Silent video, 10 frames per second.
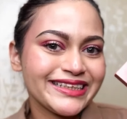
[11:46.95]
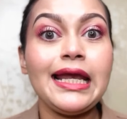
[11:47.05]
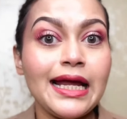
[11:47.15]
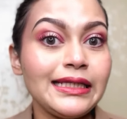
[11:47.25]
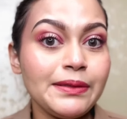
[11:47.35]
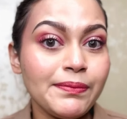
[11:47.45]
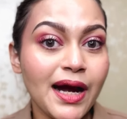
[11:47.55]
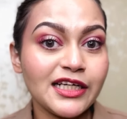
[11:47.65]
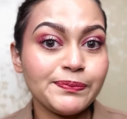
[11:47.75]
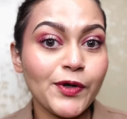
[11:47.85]
Another
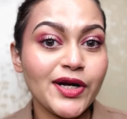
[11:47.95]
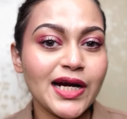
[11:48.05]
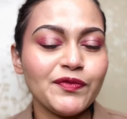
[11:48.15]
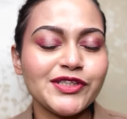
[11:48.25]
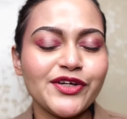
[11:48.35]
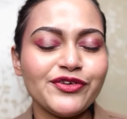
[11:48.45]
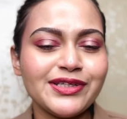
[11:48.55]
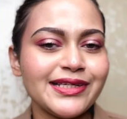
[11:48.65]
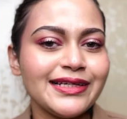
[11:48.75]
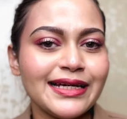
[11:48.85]
Mars product which I
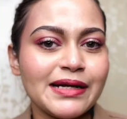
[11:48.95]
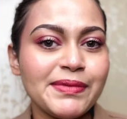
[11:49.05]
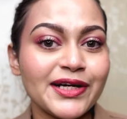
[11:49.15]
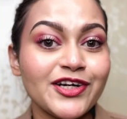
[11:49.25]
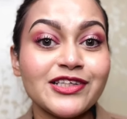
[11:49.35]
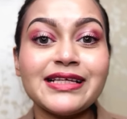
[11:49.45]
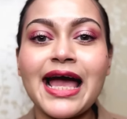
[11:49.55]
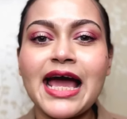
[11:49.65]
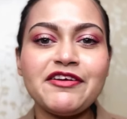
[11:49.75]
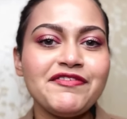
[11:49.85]
recently come across
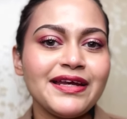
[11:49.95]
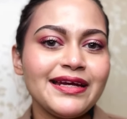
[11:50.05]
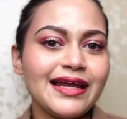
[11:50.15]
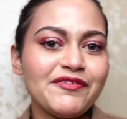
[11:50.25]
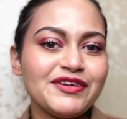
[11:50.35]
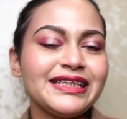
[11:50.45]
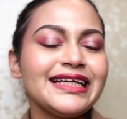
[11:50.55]
and fell in love with